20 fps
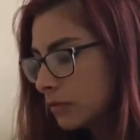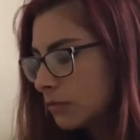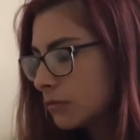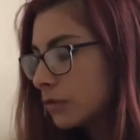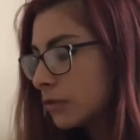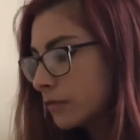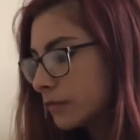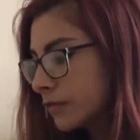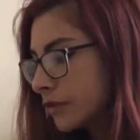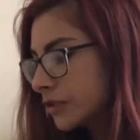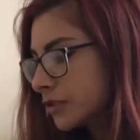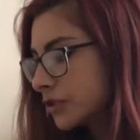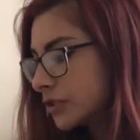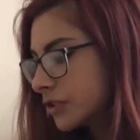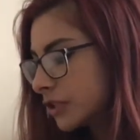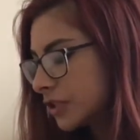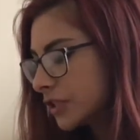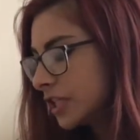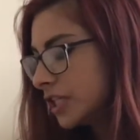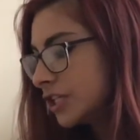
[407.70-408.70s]
Well, for you to
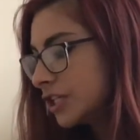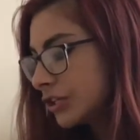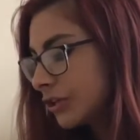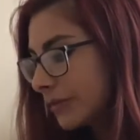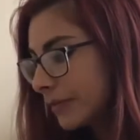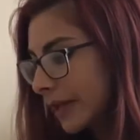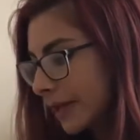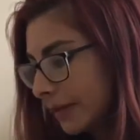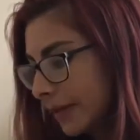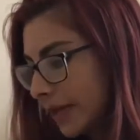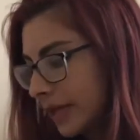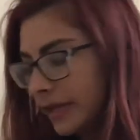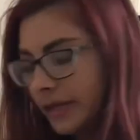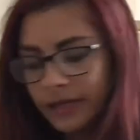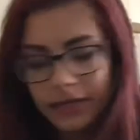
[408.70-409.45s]
start teaching your baby.